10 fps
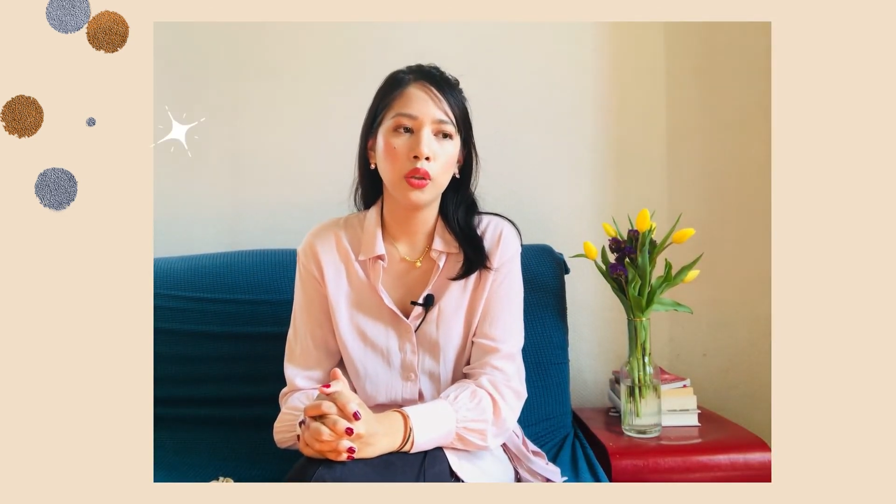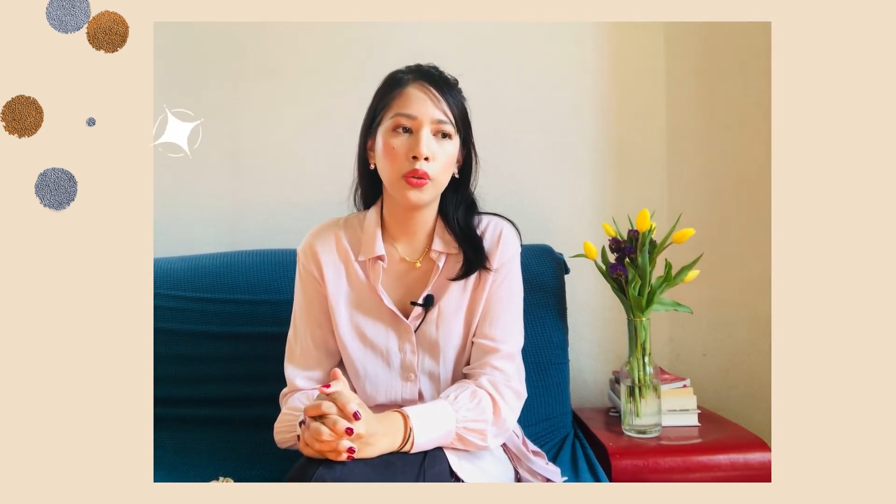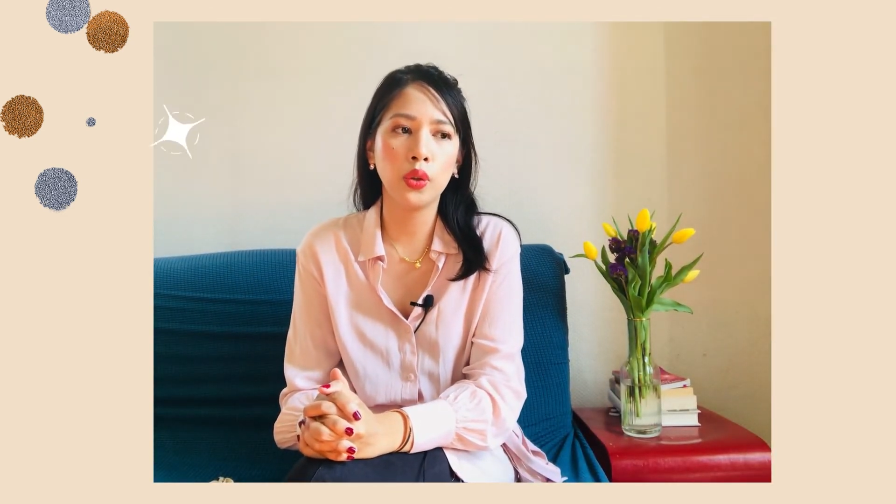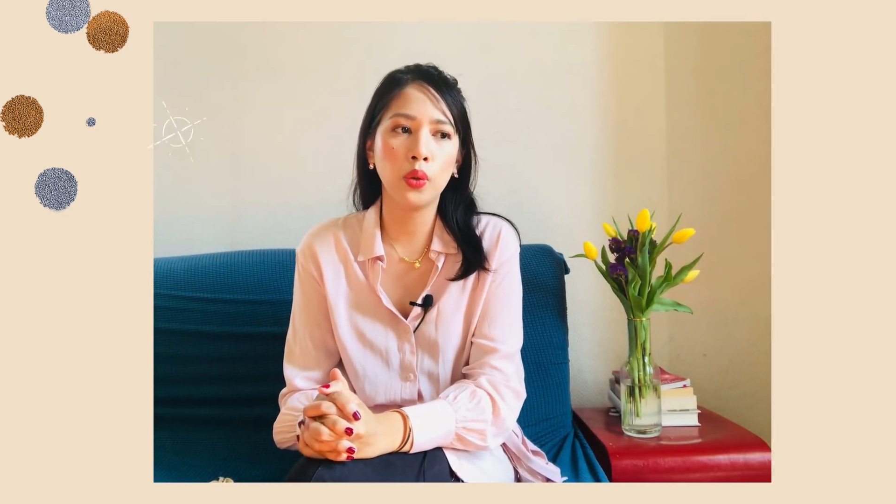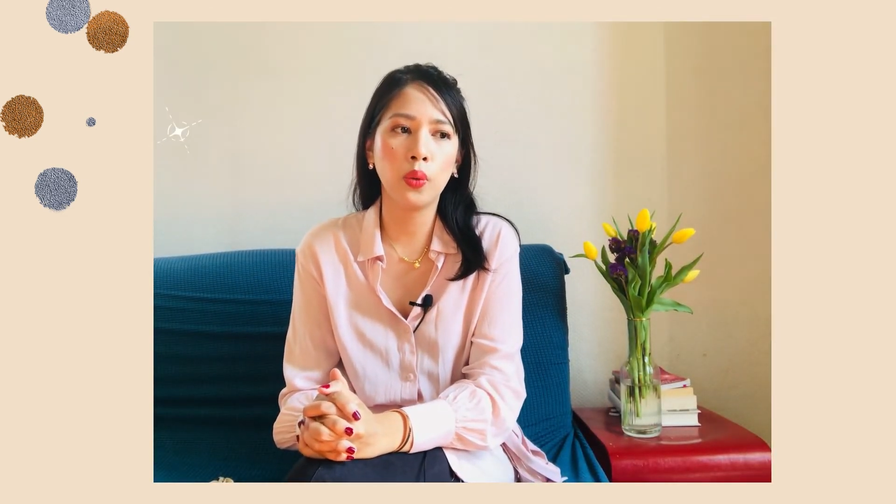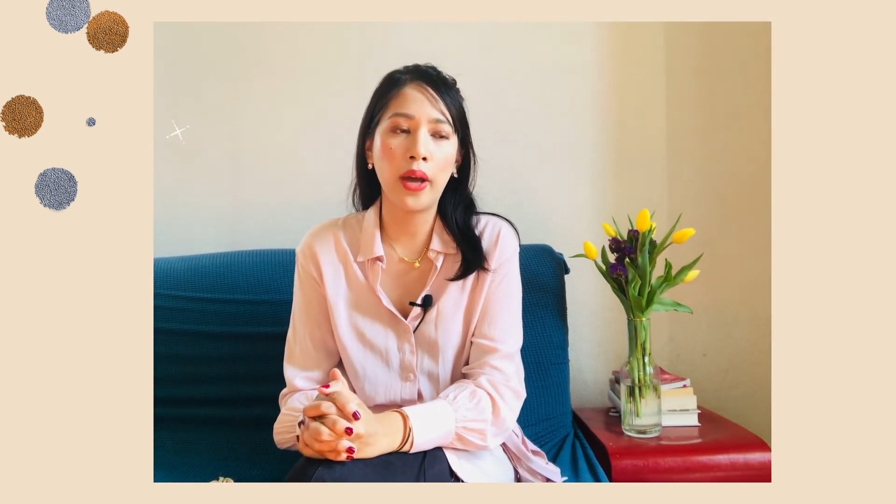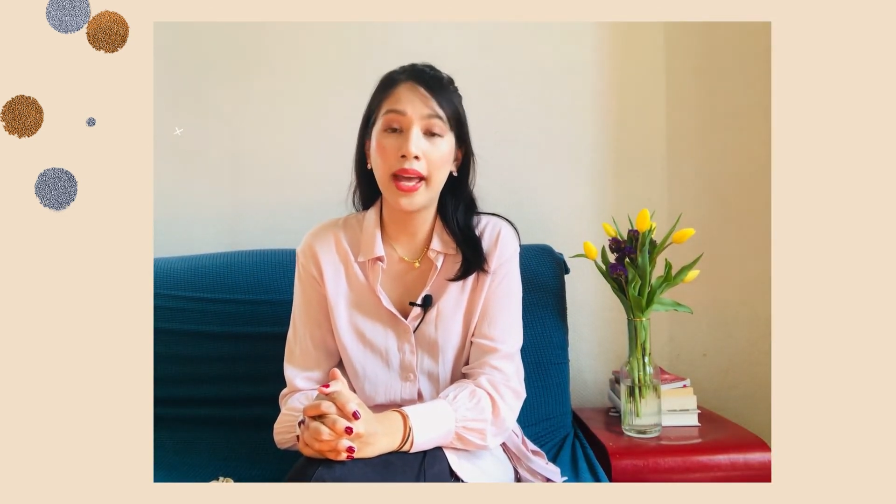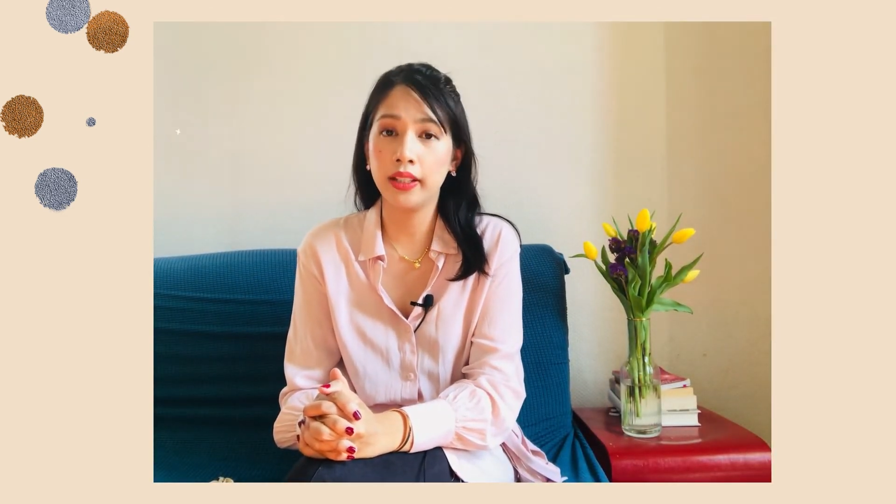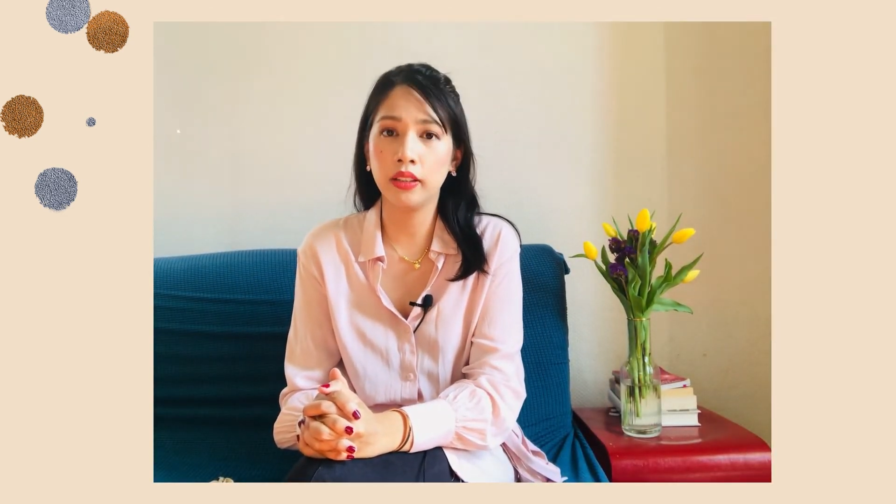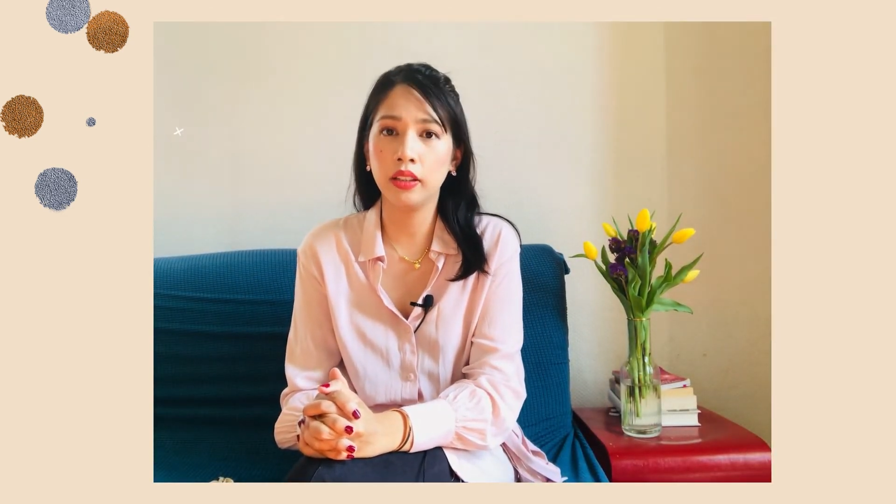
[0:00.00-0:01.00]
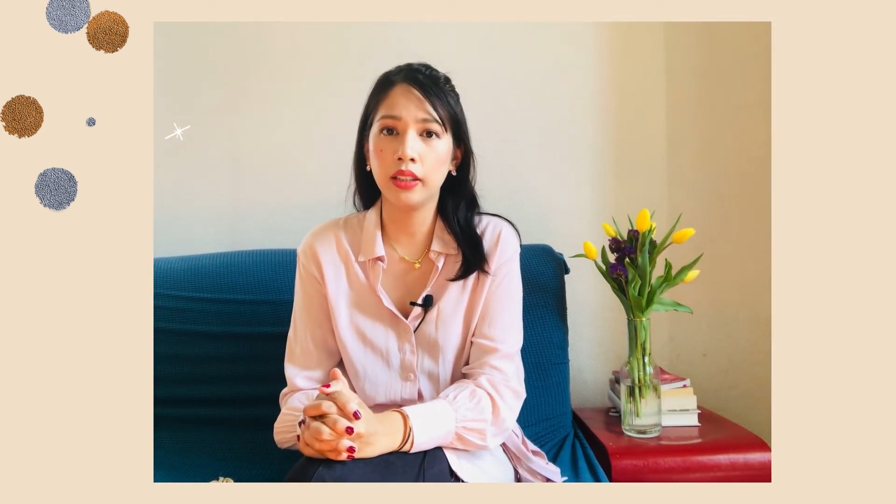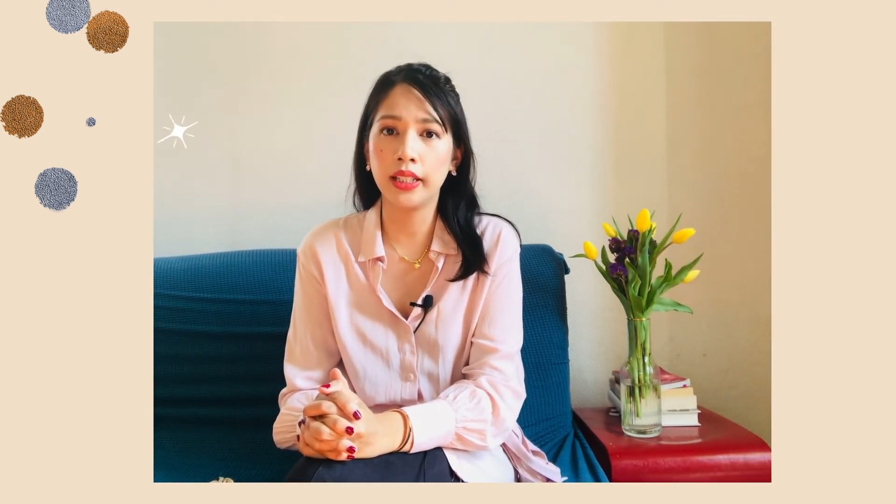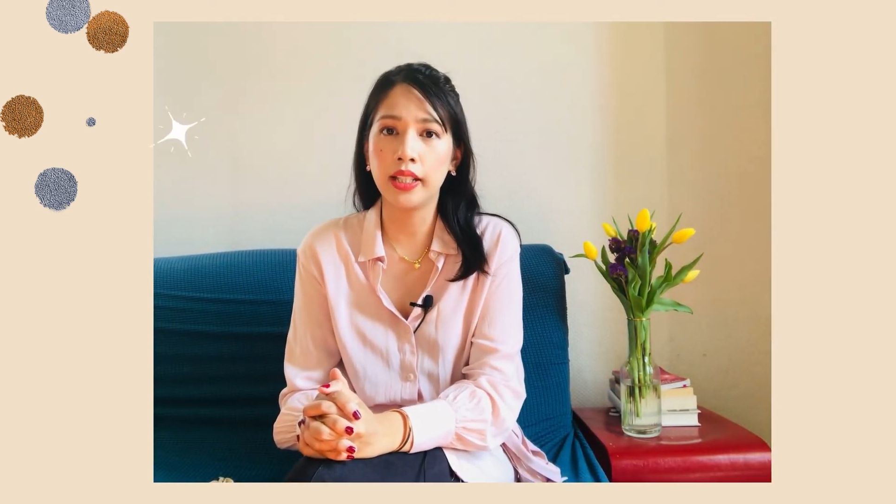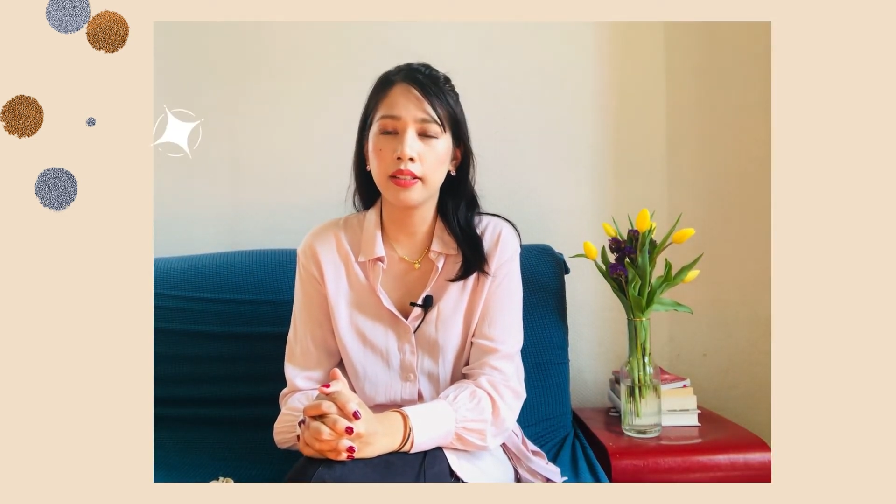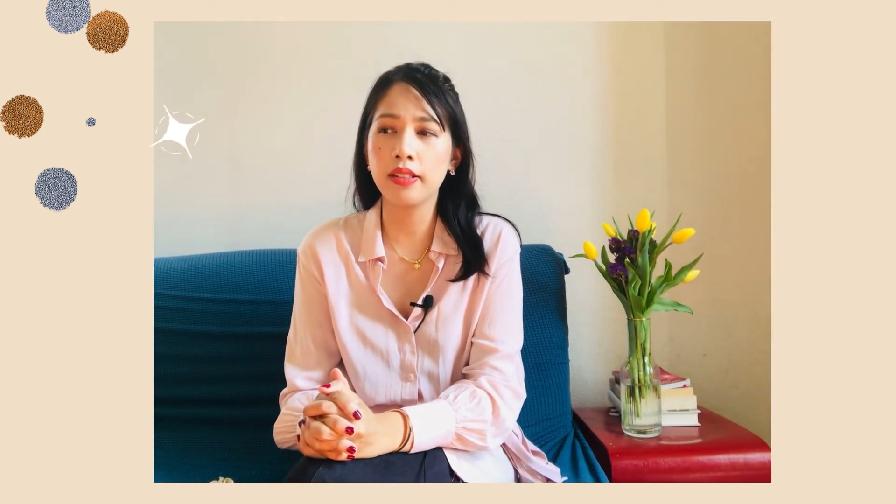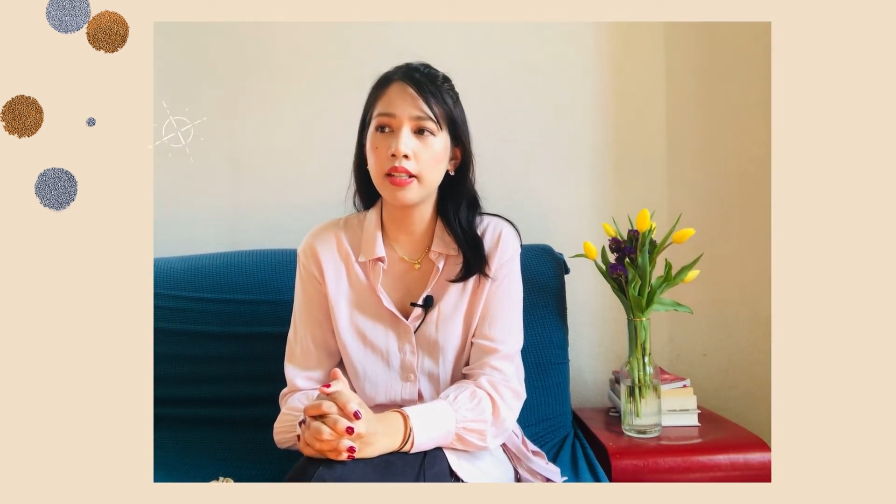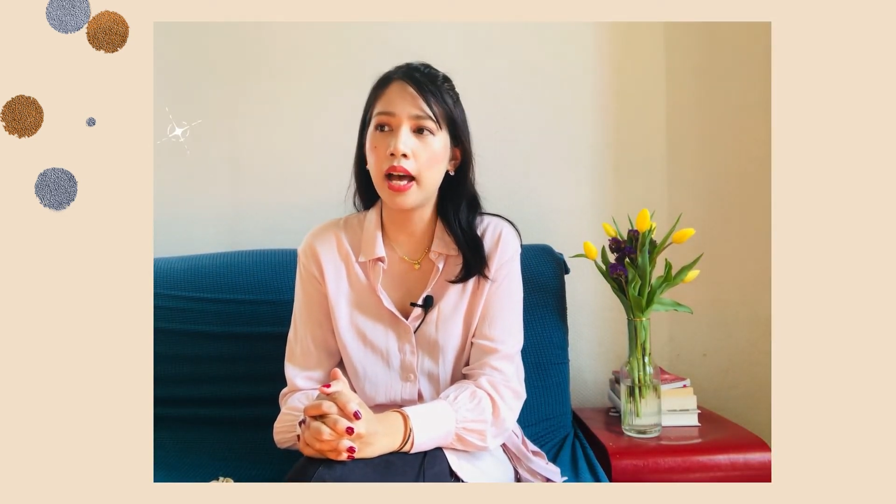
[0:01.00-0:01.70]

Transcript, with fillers: you handle things.